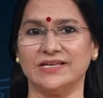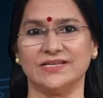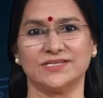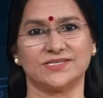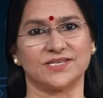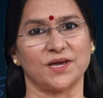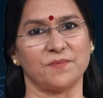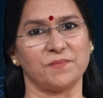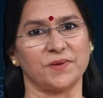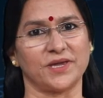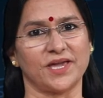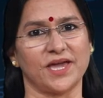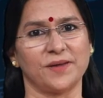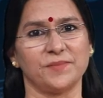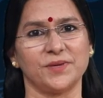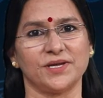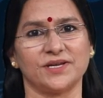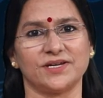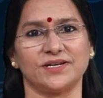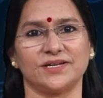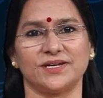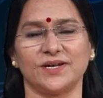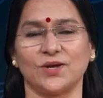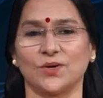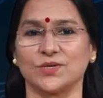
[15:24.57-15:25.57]
some
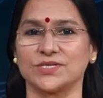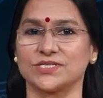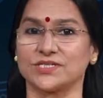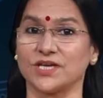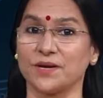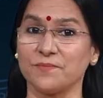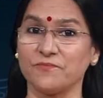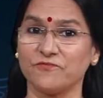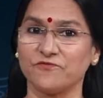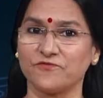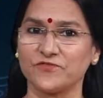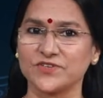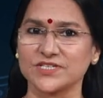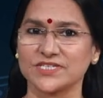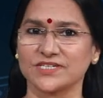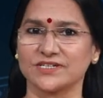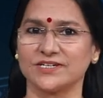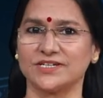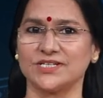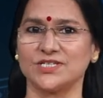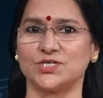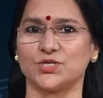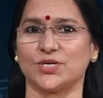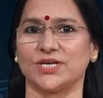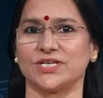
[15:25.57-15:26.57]
chemical or some
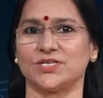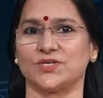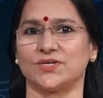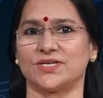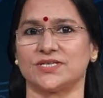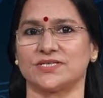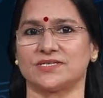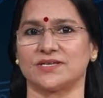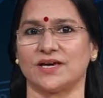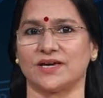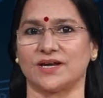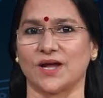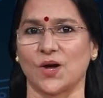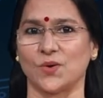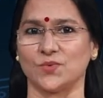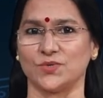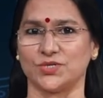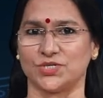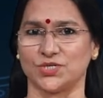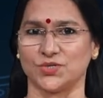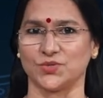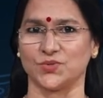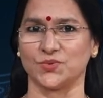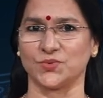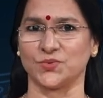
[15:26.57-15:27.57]
physical changes
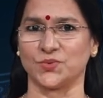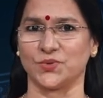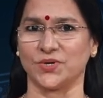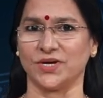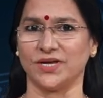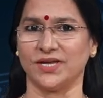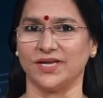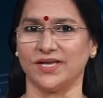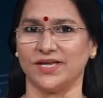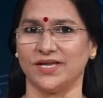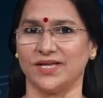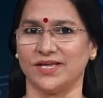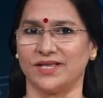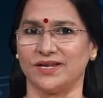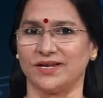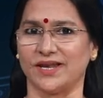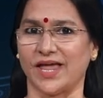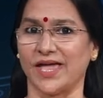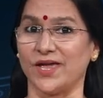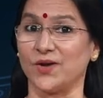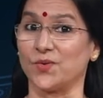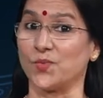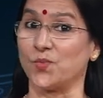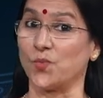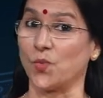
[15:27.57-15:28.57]
around you.
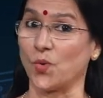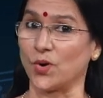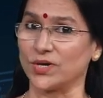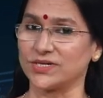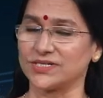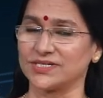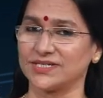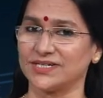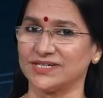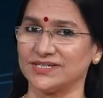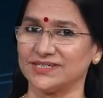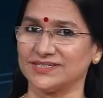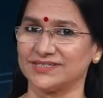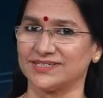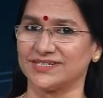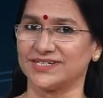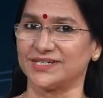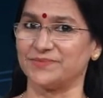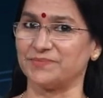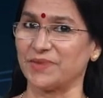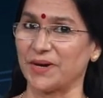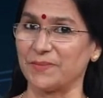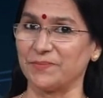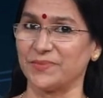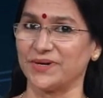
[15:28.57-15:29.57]
Like water,
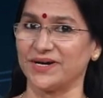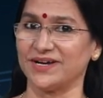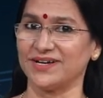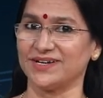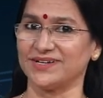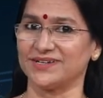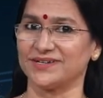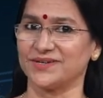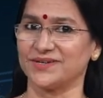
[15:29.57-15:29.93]
remember,